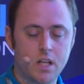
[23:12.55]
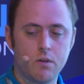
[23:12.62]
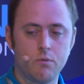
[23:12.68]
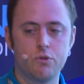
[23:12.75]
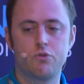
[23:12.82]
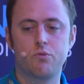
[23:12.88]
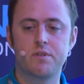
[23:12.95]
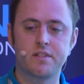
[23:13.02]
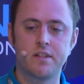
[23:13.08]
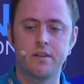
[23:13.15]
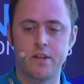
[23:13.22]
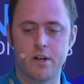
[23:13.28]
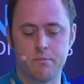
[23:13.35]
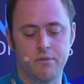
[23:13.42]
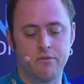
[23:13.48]
which wasn't
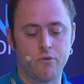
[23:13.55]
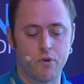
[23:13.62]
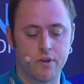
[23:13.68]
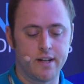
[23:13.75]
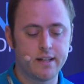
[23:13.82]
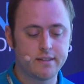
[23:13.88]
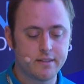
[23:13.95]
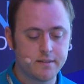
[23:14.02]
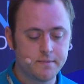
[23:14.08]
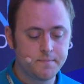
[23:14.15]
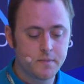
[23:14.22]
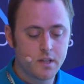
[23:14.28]
there before that.